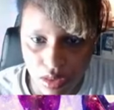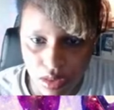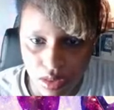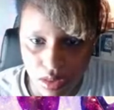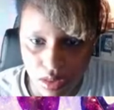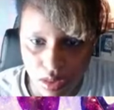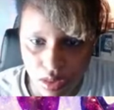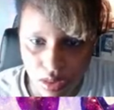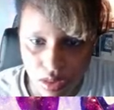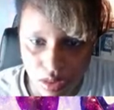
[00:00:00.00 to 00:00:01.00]

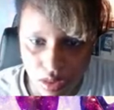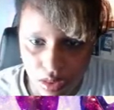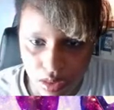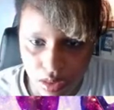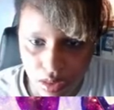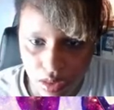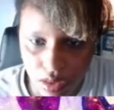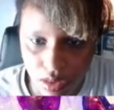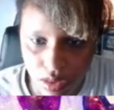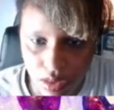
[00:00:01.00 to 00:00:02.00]

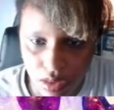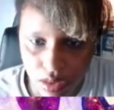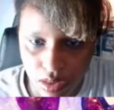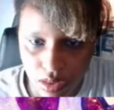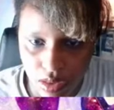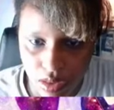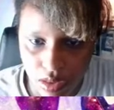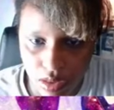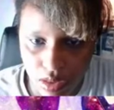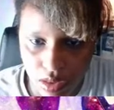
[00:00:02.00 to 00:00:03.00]

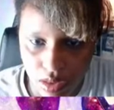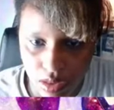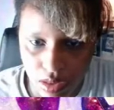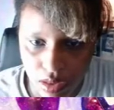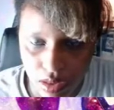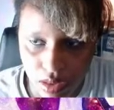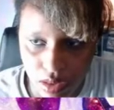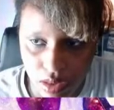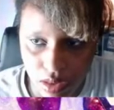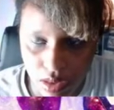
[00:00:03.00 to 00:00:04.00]

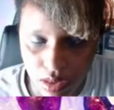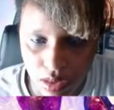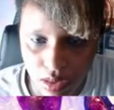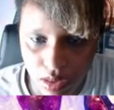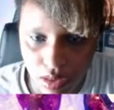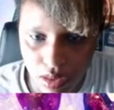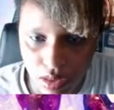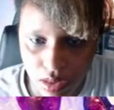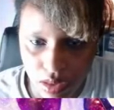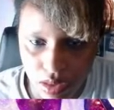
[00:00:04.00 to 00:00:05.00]

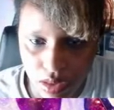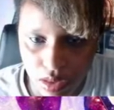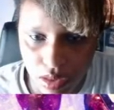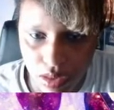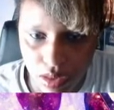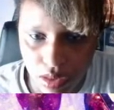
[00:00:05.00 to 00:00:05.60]
No one is speaking in this clip.